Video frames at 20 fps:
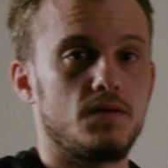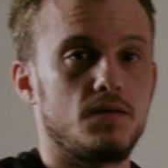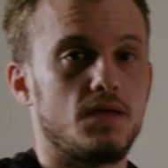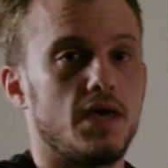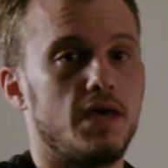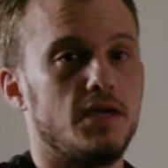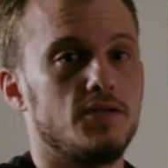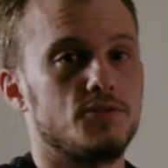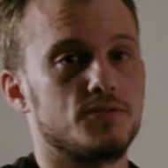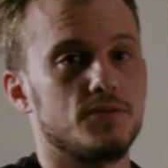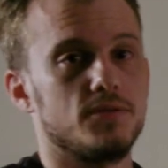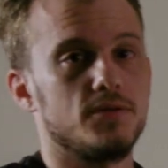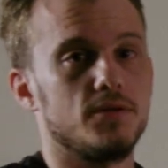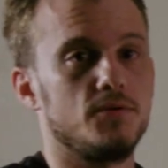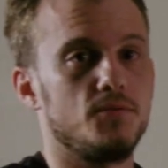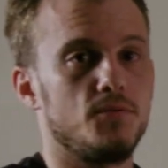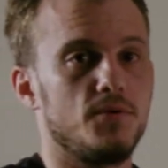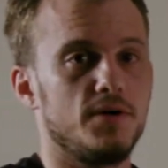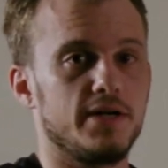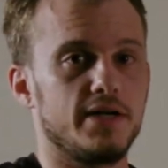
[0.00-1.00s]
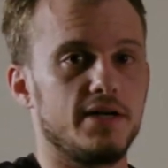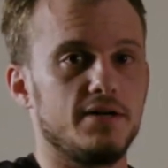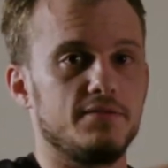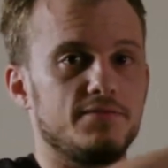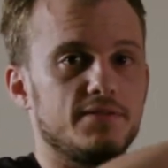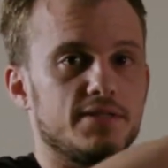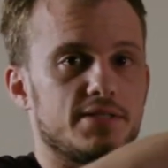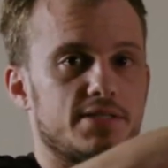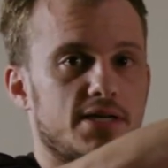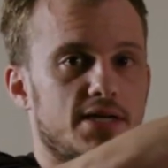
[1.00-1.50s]
200w
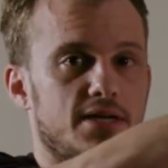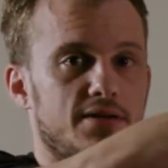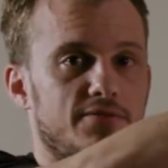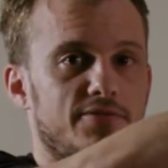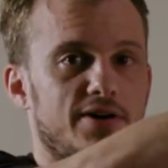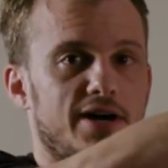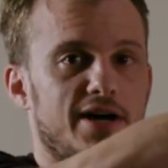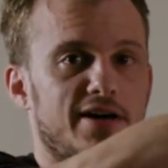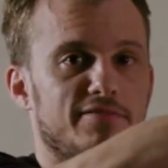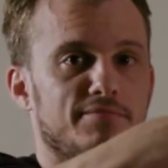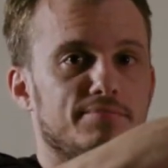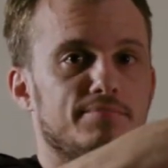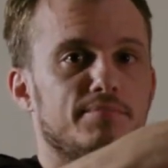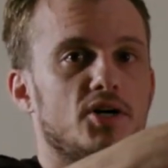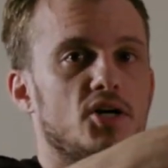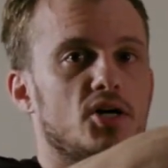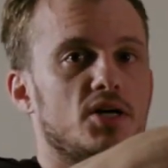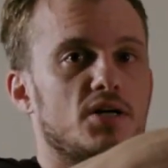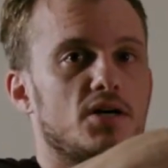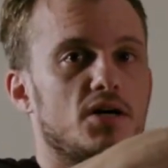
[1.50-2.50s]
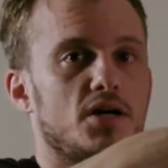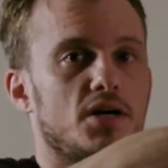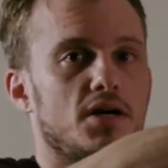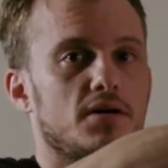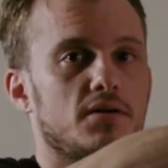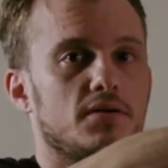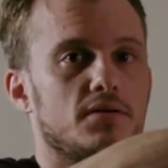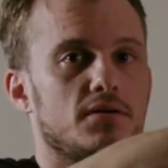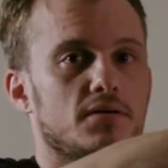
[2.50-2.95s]
Alpha Take 5 marker.